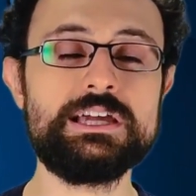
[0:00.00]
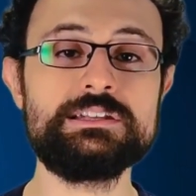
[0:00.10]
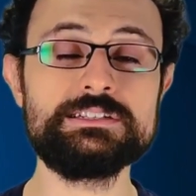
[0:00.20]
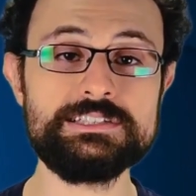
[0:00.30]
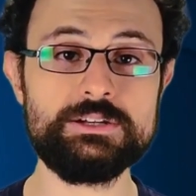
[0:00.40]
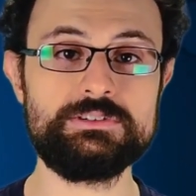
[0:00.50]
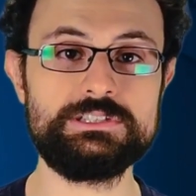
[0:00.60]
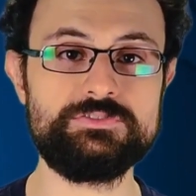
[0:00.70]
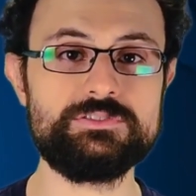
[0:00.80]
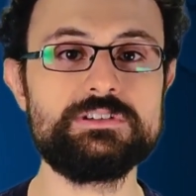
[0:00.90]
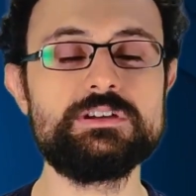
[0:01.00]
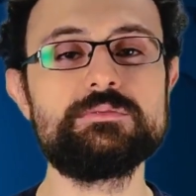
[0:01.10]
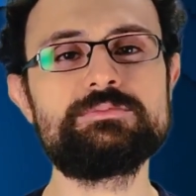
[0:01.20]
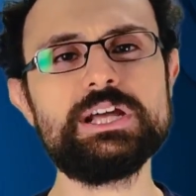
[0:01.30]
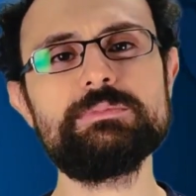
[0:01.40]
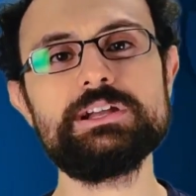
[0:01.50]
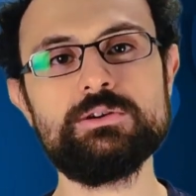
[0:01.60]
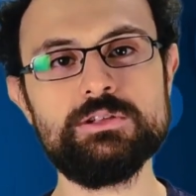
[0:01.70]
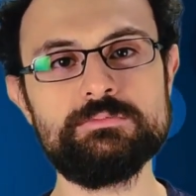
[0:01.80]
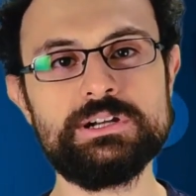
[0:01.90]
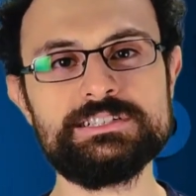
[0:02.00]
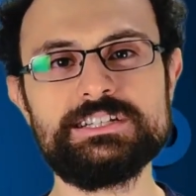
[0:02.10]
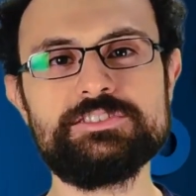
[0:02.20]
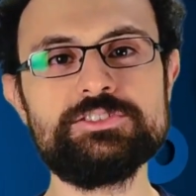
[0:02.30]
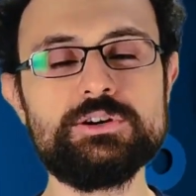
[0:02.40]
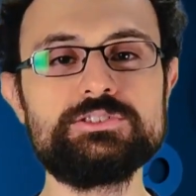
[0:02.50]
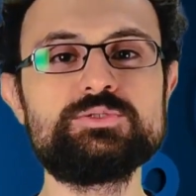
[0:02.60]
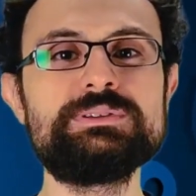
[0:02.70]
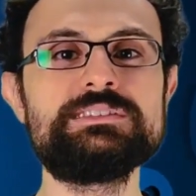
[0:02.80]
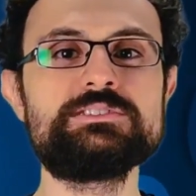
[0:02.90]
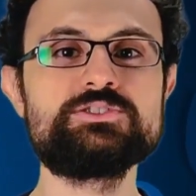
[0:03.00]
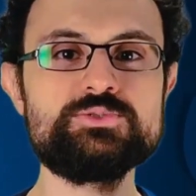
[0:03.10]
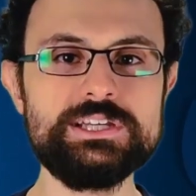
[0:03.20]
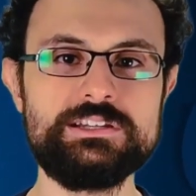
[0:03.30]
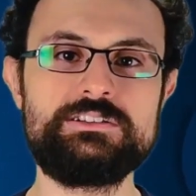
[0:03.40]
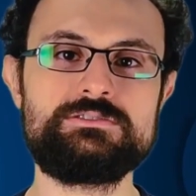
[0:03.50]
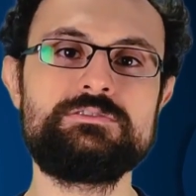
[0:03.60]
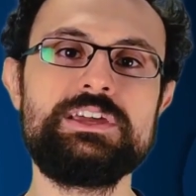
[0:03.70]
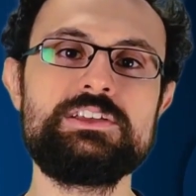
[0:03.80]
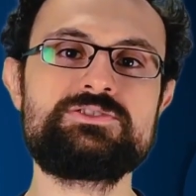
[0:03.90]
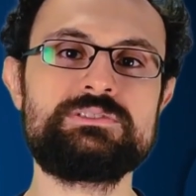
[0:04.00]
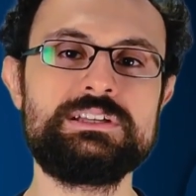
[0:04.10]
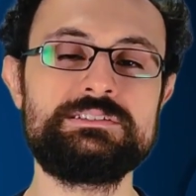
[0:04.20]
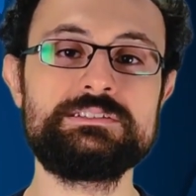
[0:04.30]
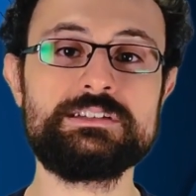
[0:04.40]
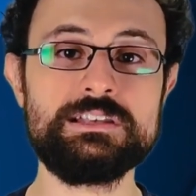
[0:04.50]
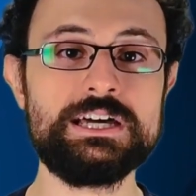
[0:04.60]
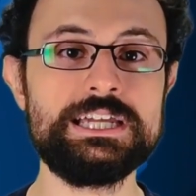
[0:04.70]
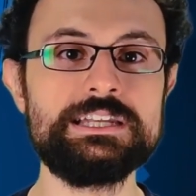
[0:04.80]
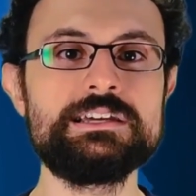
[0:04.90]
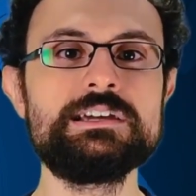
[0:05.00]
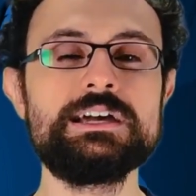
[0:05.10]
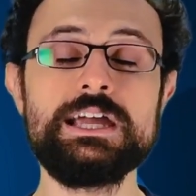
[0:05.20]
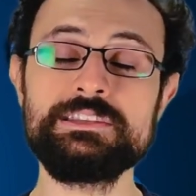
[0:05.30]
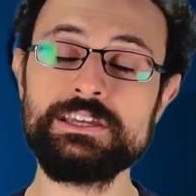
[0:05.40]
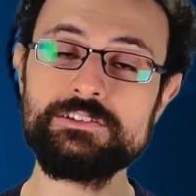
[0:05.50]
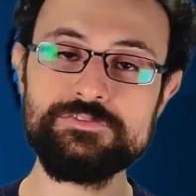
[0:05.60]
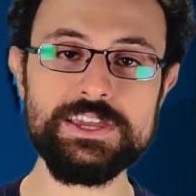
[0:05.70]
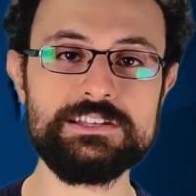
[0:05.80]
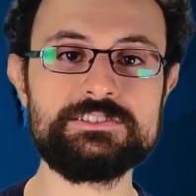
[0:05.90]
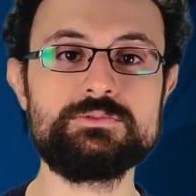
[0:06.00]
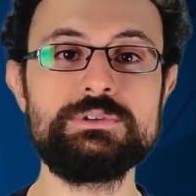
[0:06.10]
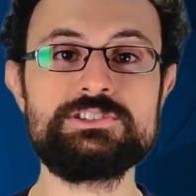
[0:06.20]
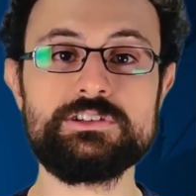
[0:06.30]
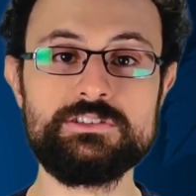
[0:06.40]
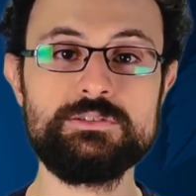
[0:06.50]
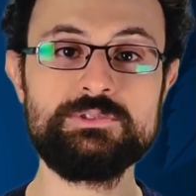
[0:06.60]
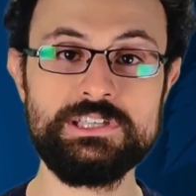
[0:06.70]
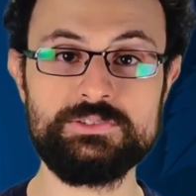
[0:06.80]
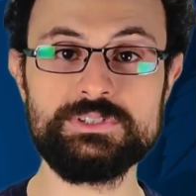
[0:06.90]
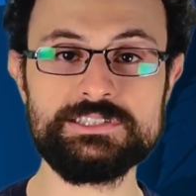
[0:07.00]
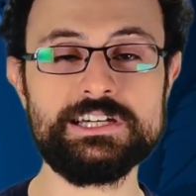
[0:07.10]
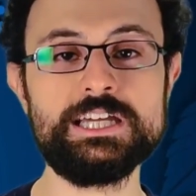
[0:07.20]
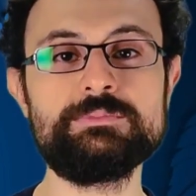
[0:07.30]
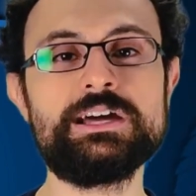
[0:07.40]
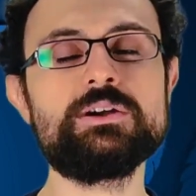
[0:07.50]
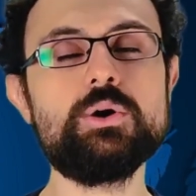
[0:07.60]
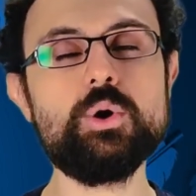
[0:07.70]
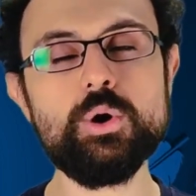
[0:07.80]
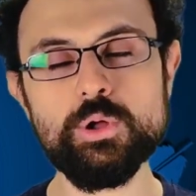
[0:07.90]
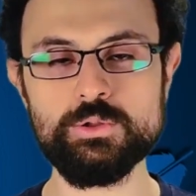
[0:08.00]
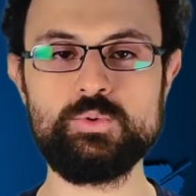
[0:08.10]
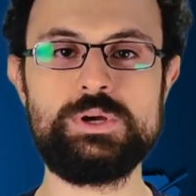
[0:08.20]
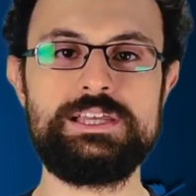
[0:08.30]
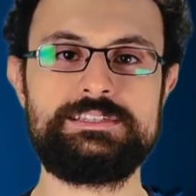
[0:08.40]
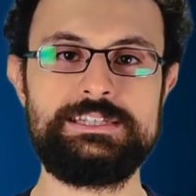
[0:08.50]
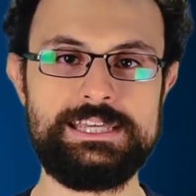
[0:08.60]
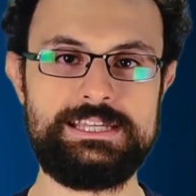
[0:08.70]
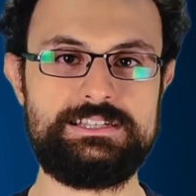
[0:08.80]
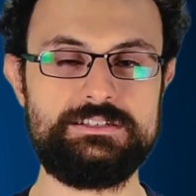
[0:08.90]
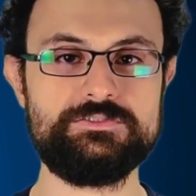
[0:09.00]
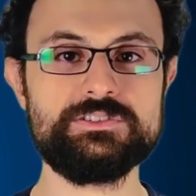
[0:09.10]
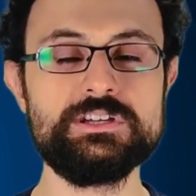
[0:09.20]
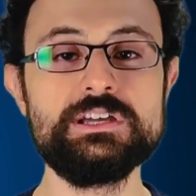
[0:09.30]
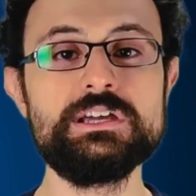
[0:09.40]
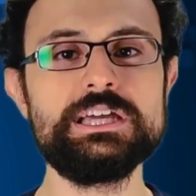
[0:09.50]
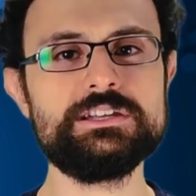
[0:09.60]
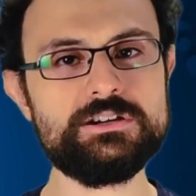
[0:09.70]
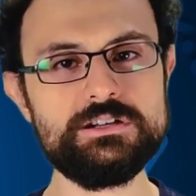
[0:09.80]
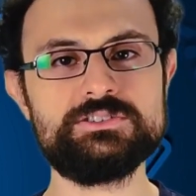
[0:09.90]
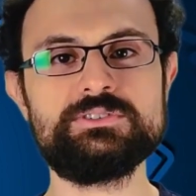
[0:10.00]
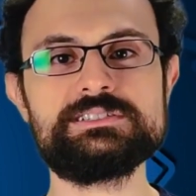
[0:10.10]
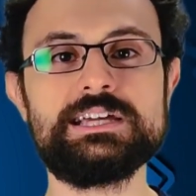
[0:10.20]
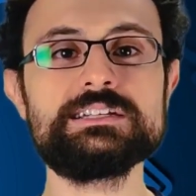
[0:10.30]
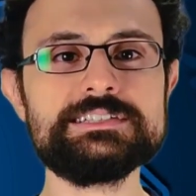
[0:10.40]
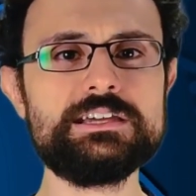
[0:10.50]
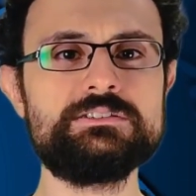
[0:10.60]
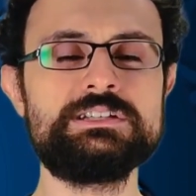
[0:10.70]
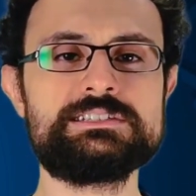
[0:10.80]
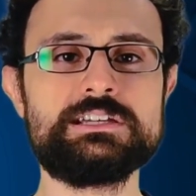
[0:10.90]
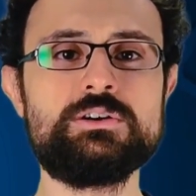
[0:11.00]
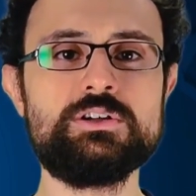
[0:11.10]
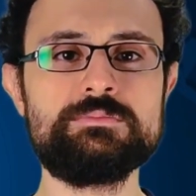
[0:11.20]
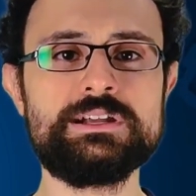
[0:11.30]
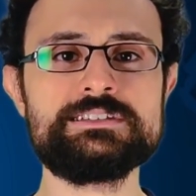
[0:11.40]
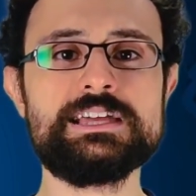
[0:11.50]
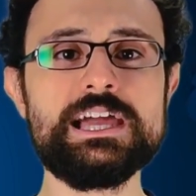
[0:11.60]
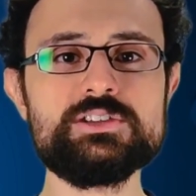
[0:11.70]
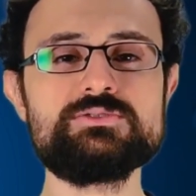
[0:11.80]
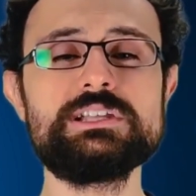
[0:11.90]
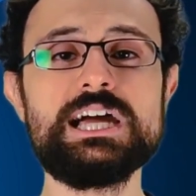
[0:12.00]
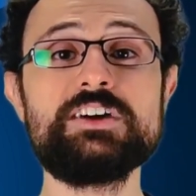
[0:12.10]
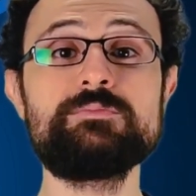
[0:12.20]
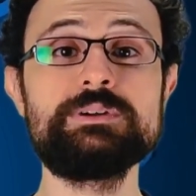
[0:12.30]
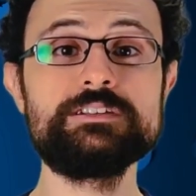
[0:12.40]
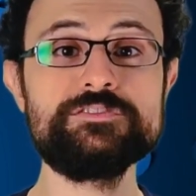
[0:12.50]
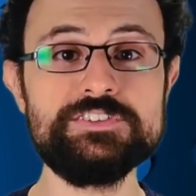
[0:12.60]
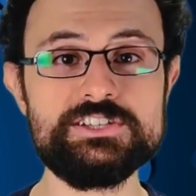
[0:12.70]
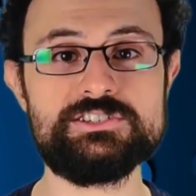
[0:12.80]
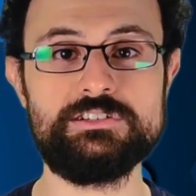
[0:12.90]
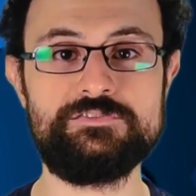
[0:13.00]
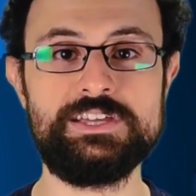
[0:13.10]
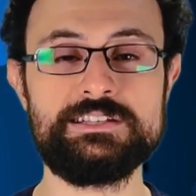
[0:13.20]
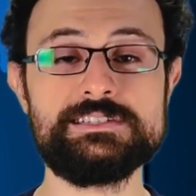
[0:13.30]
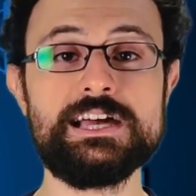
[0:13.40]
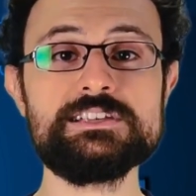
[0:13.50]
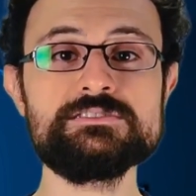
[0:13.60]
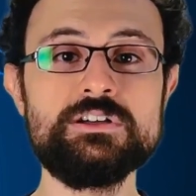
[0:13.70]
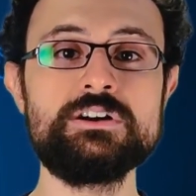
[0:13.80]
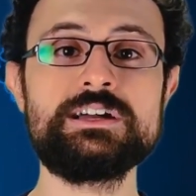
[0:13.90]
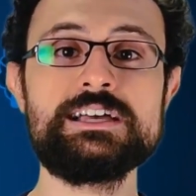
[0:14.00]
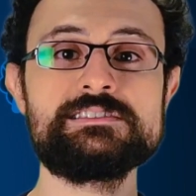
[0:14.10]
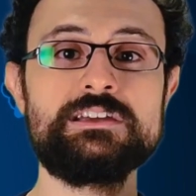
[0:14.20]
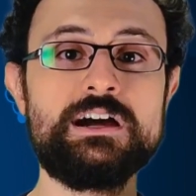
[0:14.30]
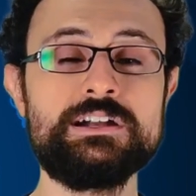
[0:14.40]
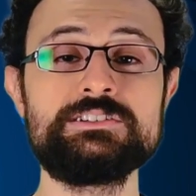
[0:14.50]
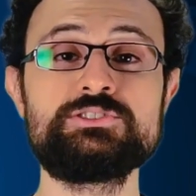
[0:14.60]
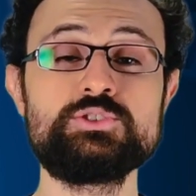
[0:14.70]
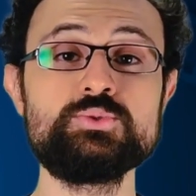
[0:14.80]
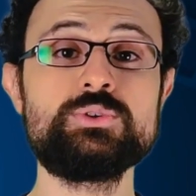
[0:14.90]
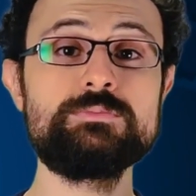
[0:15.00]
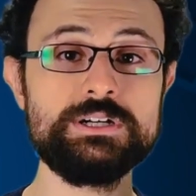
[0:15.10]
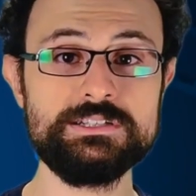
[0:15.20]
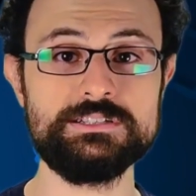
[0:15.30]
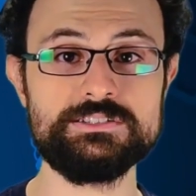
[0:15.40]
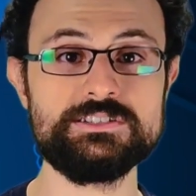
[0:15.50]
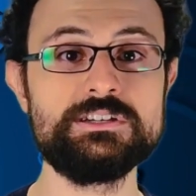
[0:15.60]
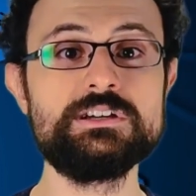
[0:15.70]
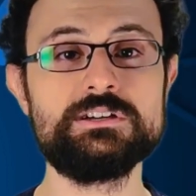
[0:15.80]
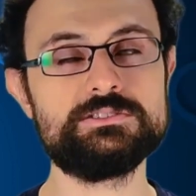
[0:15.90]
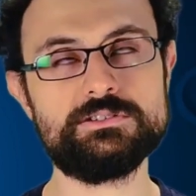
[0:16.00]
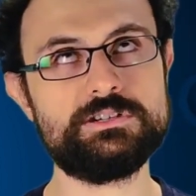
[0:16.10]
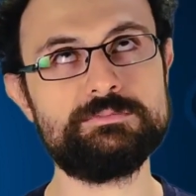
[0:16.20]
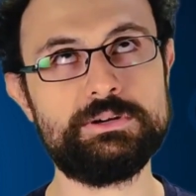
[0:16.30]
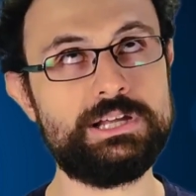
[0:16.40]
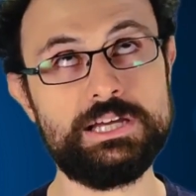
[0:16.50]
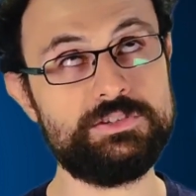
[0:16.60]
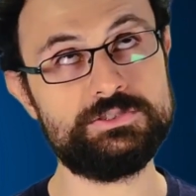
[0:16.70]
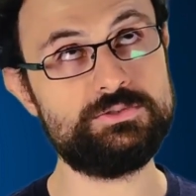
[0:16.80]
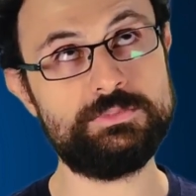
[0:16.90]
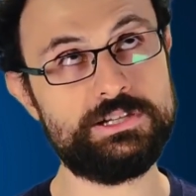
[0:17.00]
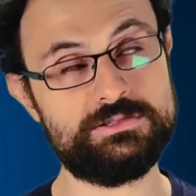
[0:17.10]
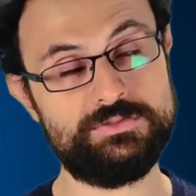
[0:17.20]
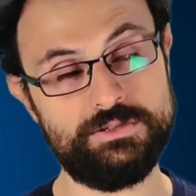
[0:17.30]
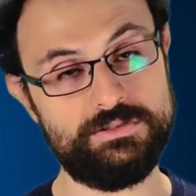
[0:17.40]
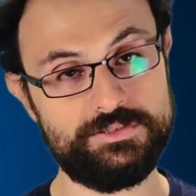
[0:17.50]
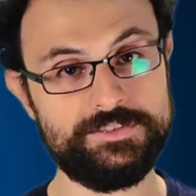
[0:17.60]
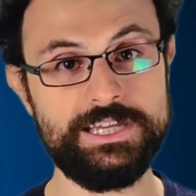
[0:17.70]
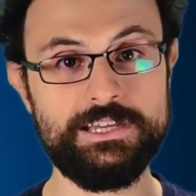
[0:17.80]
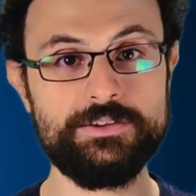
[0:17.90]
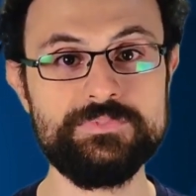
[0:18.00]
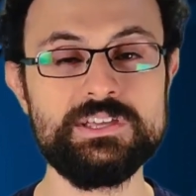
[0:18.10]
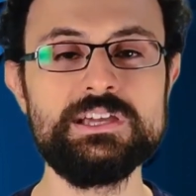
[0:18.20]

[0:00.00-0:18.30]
and integrative. Primary hallmarks are thought to be the triggers of age-related decline, and their effects, which accumulate with time, are always negative. In contrast, antagonistic hallmarks actually have beneficial effects as long as they aren't too abundant. Talk about having too much of a good thing.